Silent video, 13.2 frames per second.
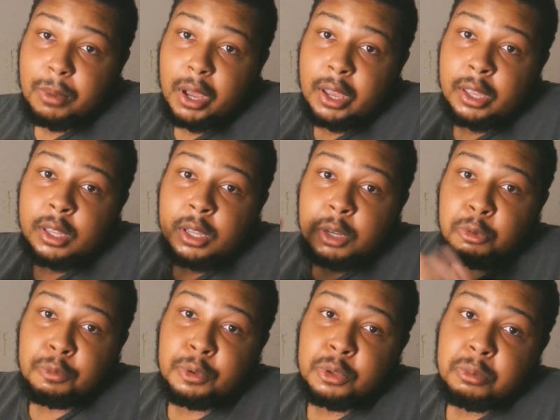my
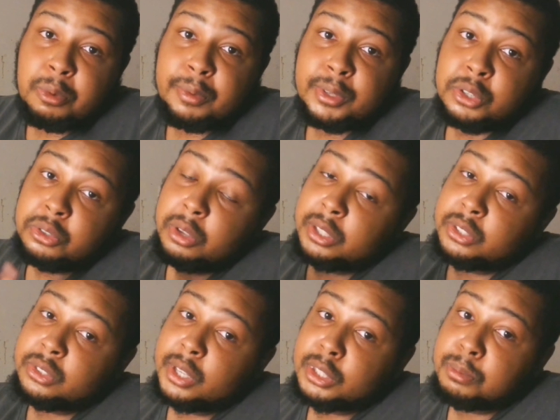review of the movie. Did you like,
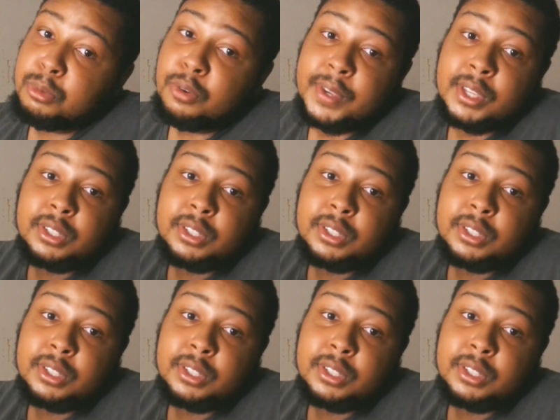dislike the movie?